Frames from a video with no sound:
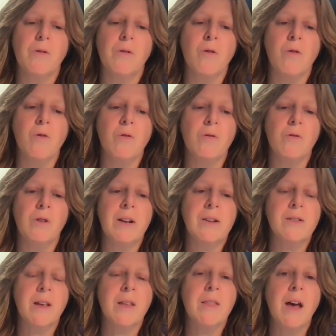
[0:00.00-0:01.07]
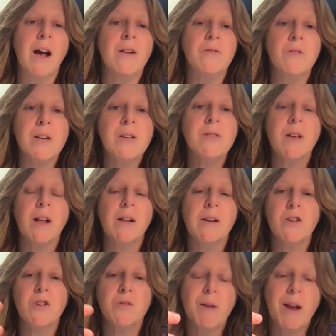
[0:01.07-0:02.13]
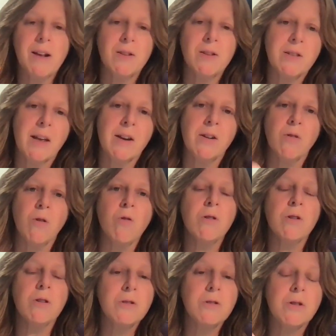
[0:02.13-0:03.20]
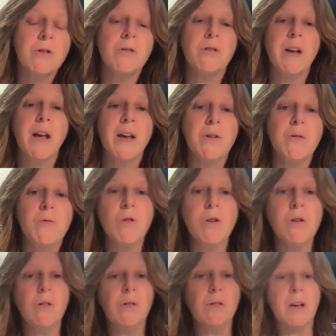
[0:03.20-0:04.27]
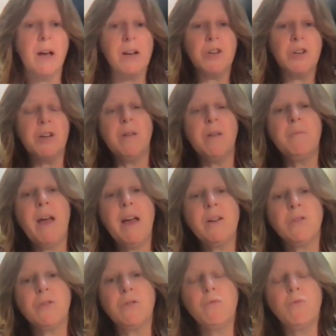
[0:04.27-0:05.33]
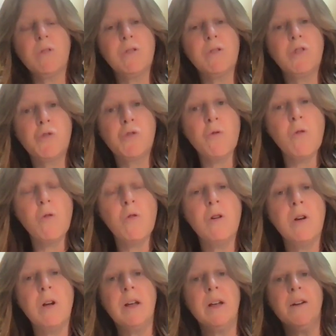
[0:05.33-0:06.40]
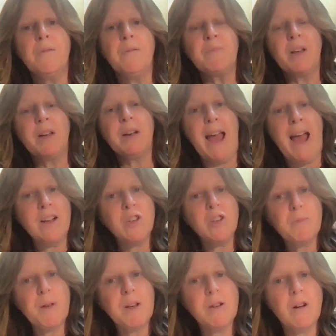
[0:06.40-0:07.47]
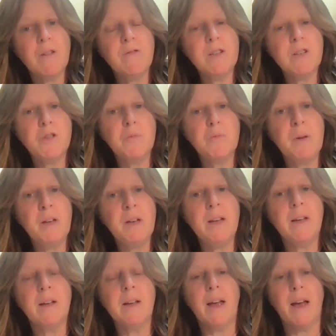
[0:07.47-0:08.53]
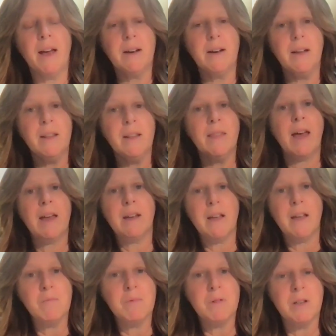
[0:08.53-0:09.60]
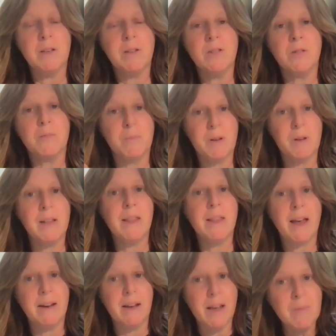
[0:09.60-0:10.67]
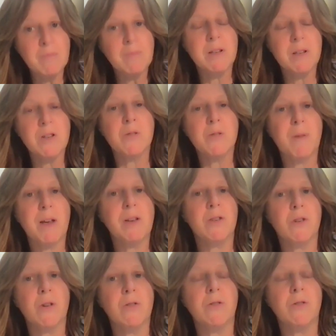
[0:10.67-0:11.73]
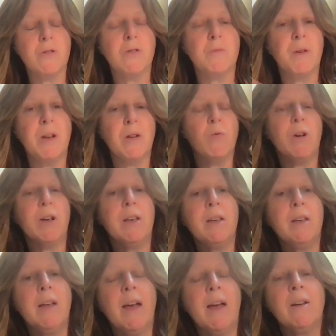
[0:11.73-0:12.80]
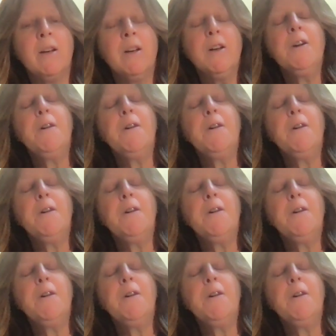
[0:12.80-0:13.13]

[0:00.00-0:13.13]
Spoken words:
or let's say the Arizl explains that in order to create a world, Hashem had to withdraw an aspect of his being, and in that empty space, so to speak, where he had